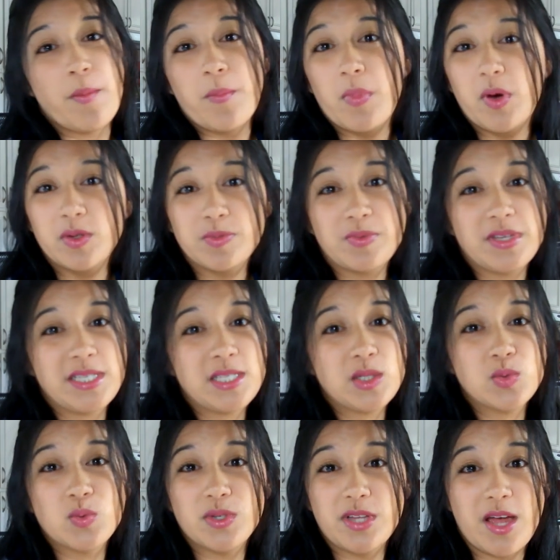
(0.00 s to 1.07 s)
Most
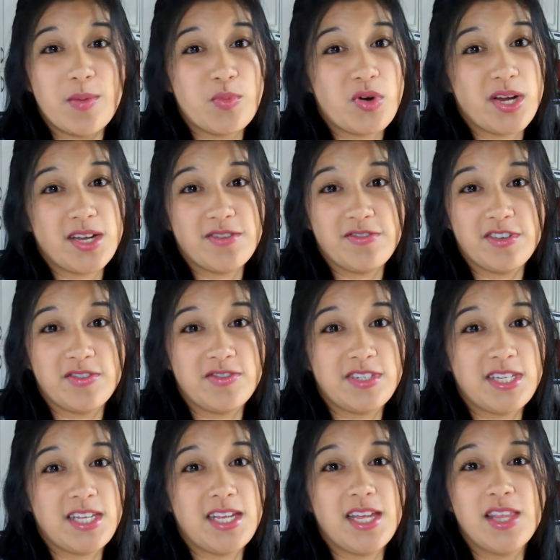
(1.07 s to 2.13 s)
places will not break a
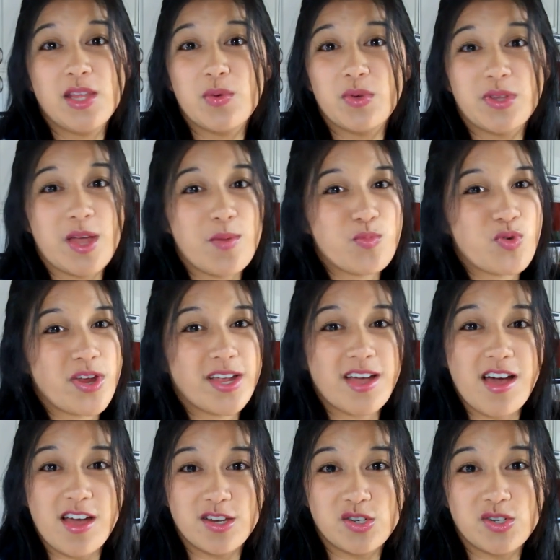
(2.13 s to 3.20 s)
50, they will not break
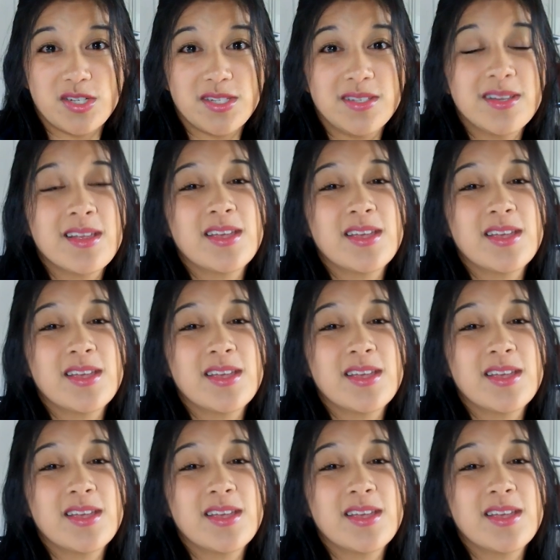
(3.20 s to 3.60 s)
100.